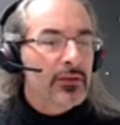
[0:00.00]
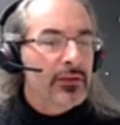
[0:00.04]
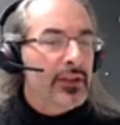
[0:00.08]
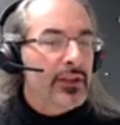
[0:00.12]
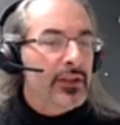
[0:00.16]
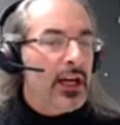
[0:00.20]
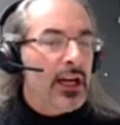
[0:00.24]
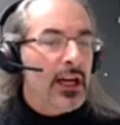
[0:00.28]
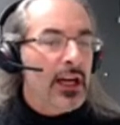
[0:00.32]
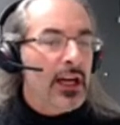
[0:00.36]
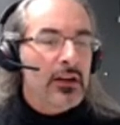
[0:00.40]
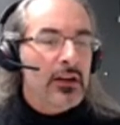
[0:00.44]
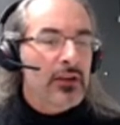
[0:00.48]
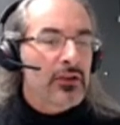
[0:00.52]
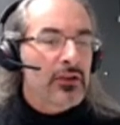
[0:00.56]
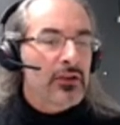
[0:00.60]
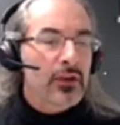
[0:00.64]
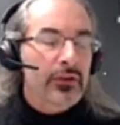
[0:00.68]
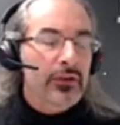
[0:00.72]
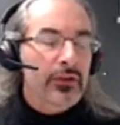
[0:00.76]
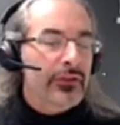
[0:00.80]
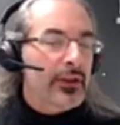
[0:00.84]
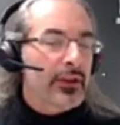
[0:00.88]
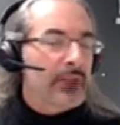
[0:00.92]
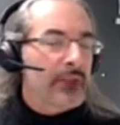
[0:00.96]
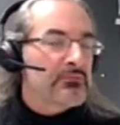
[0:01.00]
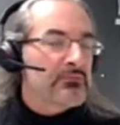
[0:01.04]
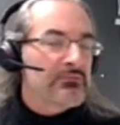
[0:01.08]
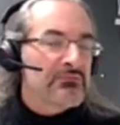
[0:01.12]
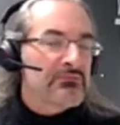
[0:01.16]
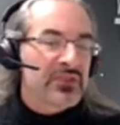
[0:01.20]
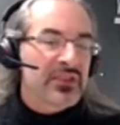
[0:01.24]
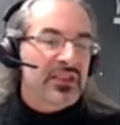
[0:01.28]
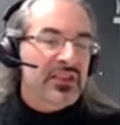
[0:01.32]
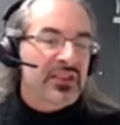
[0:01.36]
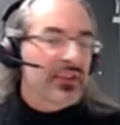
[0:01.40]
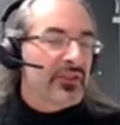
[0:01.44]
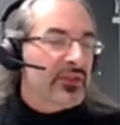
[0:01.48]
on R cross some
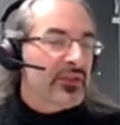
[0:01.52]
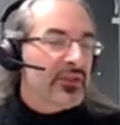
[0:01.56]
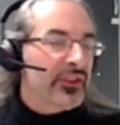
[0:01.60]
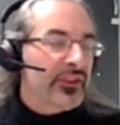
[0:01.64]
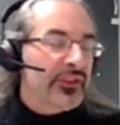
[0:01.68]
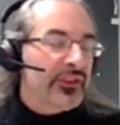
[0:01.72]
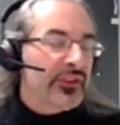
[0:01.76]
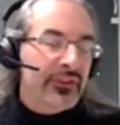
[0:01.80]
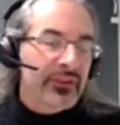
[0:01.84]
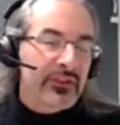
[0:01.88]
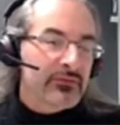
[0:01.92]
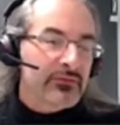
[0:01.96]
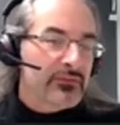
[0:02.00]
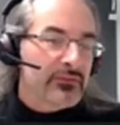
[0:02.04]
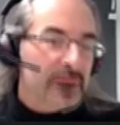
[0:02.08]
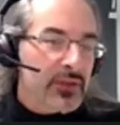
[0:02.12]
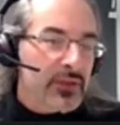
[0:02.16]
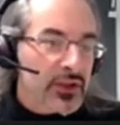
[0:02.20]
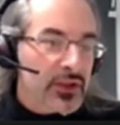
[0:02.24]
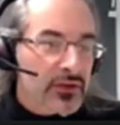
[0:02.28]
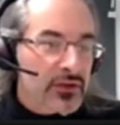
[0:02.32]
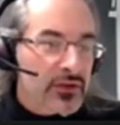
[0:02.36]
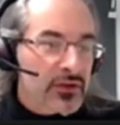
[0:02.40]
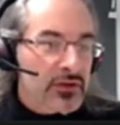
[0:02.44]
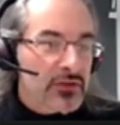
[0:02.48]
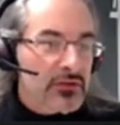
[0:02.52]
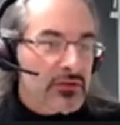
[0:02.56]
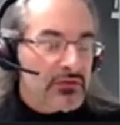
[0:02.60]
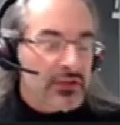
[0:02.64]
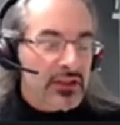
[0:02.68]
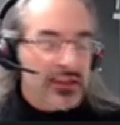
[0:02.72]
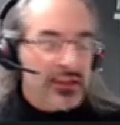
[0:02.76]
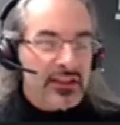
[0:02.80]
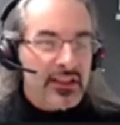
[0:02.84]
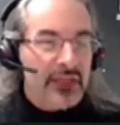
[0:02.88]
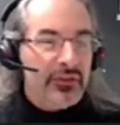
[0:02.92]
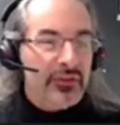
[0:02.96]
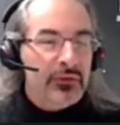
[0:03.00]
surface, which
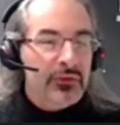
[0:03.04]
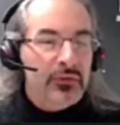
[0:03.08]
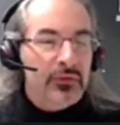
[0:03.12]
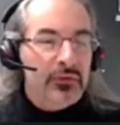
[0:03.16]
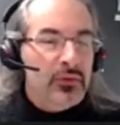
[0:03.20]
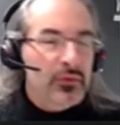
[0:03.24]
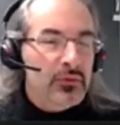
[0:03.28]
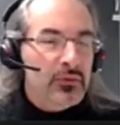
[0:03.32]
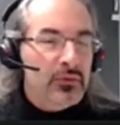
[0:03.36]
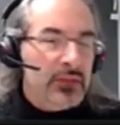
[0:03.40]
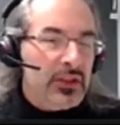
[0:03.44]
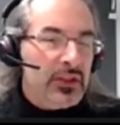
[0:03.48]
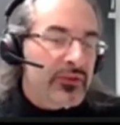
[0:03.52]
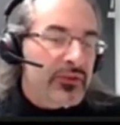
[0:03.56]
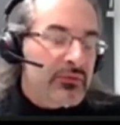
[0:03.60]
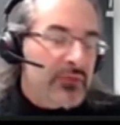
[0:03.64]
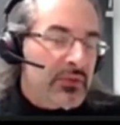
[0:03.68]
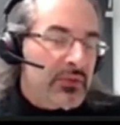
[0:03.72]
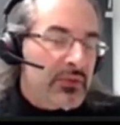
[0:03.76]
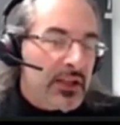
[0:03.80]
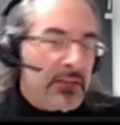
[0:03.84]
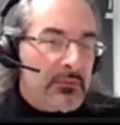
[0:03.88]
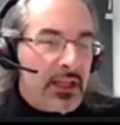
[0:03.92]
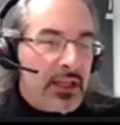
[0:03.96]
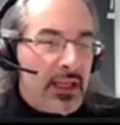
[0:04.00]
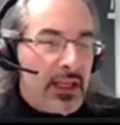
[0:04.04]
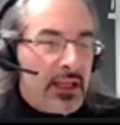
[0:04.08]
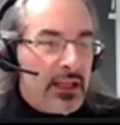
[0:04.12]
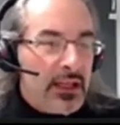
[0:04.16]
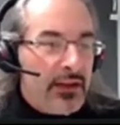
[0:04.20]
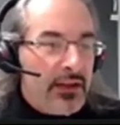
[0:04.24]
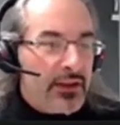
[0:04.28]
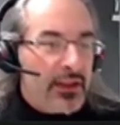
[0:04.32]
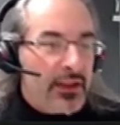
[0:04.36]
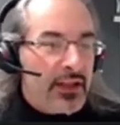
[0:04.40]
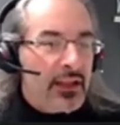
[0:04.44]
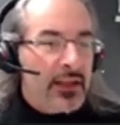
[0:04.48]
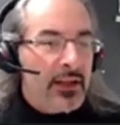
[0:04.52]
is S2, but can be
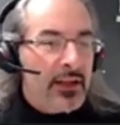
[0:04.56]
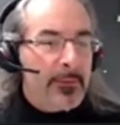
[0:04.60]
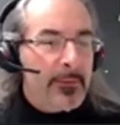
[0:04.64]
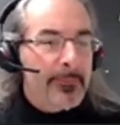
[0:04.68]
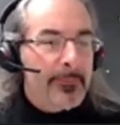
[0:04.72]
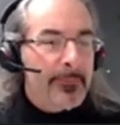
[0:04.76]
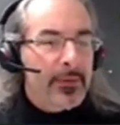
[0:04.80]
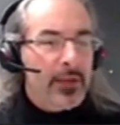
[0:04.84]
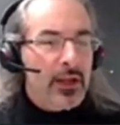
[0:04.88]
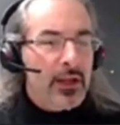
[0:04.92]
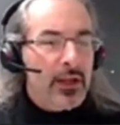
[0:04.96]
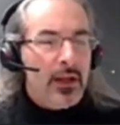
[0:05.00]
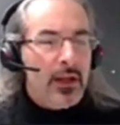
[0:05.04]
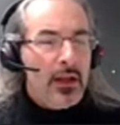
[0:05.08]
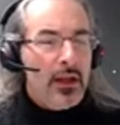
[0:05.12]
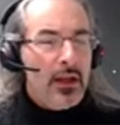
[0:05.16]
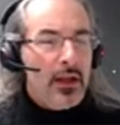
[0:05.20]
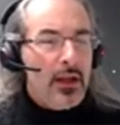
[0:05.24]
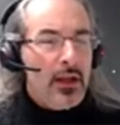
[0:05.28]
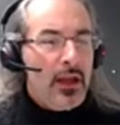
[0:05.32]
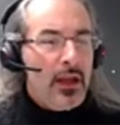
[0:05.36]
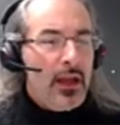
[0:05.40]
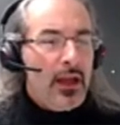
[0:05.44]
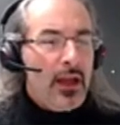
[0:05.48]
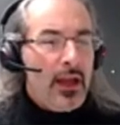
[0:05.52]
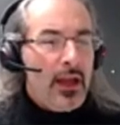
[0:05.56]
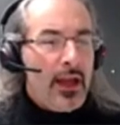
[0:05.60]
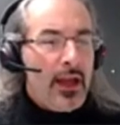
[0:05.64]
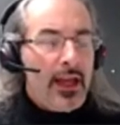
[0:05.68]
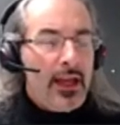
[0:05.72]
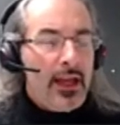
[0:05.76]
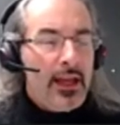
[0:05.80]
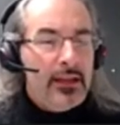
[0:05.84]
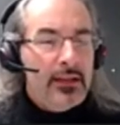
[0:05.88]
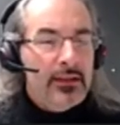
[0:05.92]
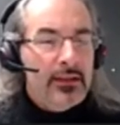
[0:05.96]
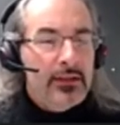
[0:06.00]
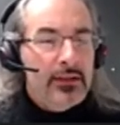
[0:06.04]
anything.
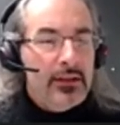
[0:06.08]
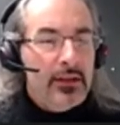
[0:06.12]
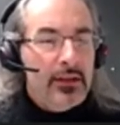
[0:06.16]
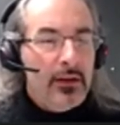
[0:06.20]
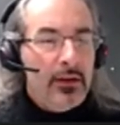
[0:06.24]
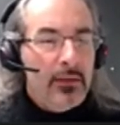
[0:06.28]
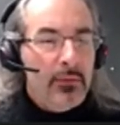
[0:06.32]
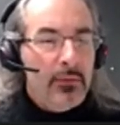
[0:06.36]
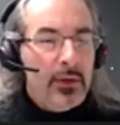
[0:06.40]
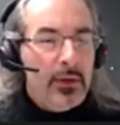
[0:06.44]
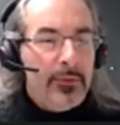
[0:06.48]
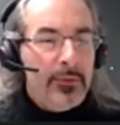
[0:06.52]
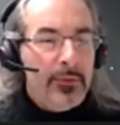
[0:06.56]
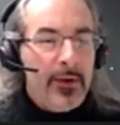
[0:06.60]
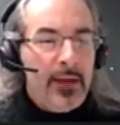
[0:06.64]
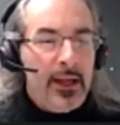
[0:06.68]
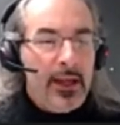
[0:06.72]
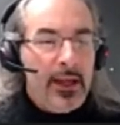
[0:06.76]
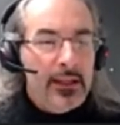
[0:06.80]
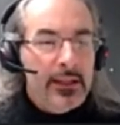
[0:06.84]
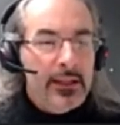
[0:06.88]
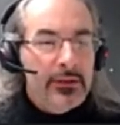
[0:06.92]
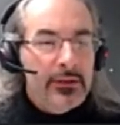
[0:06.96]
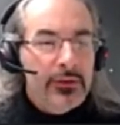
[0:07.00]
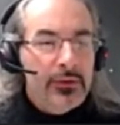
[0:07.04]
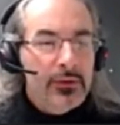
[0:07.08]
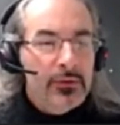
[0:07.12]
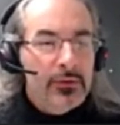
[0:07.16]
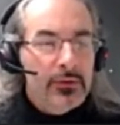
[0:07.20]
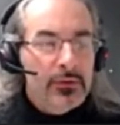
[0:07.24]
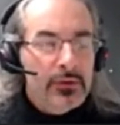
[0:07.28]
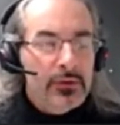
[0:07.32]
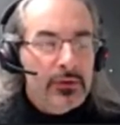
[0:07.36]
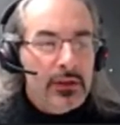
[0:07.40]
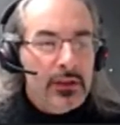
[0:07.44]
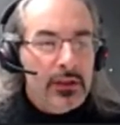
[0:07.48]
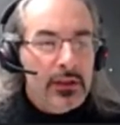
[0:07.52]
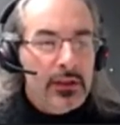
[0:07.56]
And uh, we finally
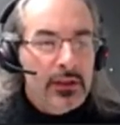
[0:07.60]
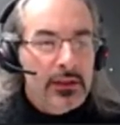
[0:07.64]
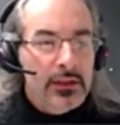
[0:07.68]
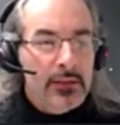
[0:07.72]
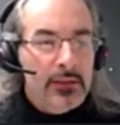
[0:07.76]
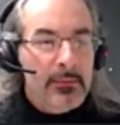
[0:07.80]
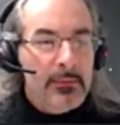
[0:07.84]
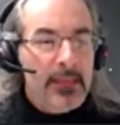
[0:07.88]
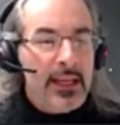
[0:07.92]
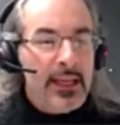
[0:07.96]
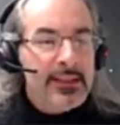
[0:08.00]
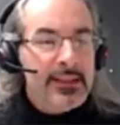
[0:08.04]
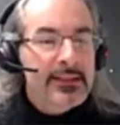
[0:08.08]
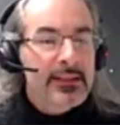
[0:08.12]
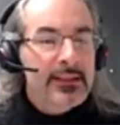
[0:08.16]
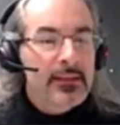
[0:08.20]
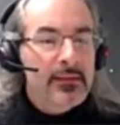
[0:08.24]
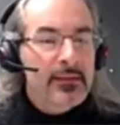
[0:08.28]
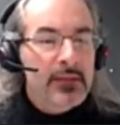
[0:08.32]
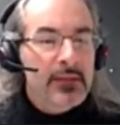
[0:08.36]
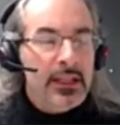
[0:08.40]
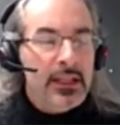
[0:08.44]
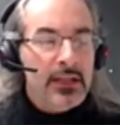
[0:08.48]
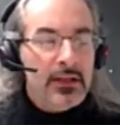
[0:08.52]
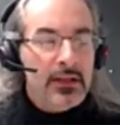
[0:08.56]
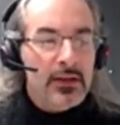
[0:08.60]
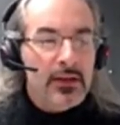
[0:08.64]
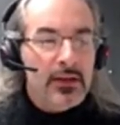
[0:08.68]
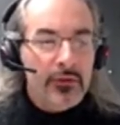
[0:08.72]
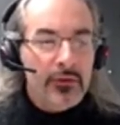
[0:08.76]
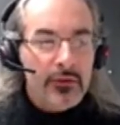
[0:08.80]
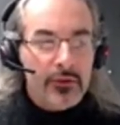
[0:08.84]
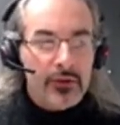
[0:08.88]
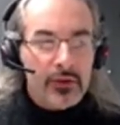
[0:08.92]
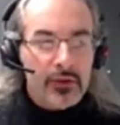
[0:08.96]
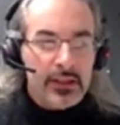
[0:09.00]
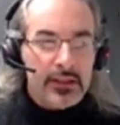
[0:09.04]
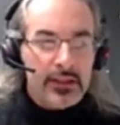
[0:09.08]
tune the mass term here
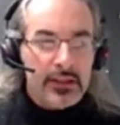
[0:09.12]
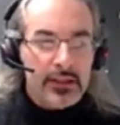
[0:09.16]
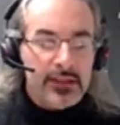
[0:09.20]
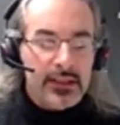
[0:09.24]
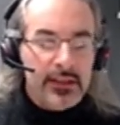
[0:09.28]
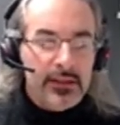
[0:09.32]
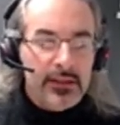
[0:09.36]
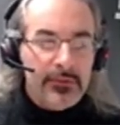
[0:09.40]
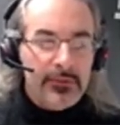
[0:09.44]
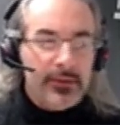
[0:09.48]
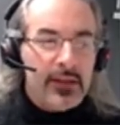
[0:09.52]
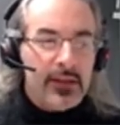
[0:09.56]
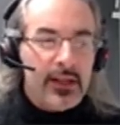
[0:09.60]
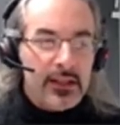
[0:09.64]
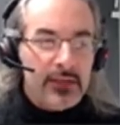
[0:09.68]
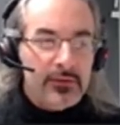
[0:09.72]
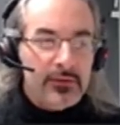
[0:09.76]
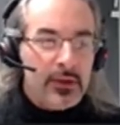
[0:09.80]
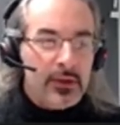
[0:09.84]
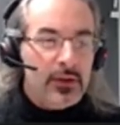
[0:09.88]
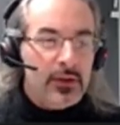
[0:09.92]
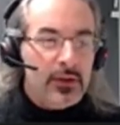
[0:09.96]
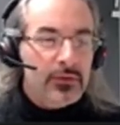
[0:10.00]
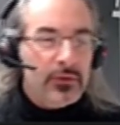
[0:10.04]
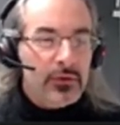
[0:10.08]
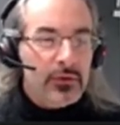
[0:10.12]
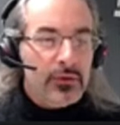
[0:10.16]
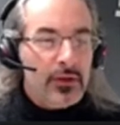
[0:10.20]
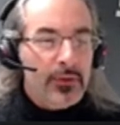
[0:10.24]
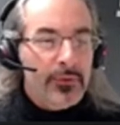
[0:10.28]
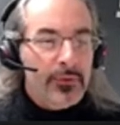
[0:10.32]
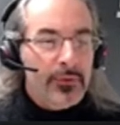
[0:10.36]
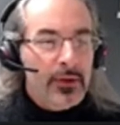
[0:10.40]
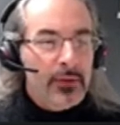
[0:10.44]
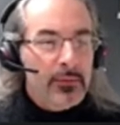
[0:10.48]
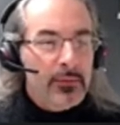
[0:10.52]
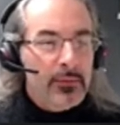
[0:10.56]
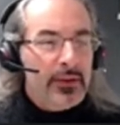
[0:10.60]
so that in infrared we go to a
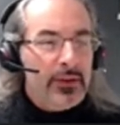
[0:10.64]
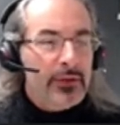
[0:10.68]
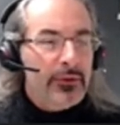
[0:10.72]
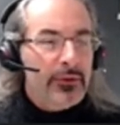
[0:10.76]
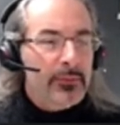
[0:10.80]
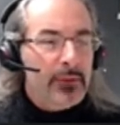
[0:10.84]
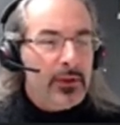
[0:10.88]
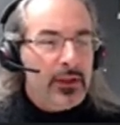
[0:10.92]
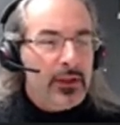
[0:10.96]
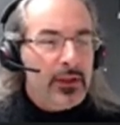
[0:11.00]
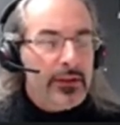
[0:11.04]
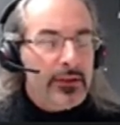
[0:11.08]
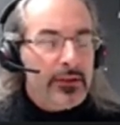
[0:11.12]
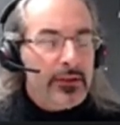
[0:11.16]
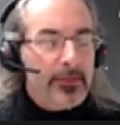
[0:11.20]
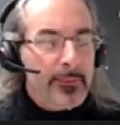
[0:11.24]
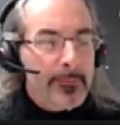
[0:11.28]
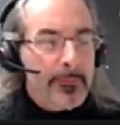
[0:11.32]
conformal fixed point.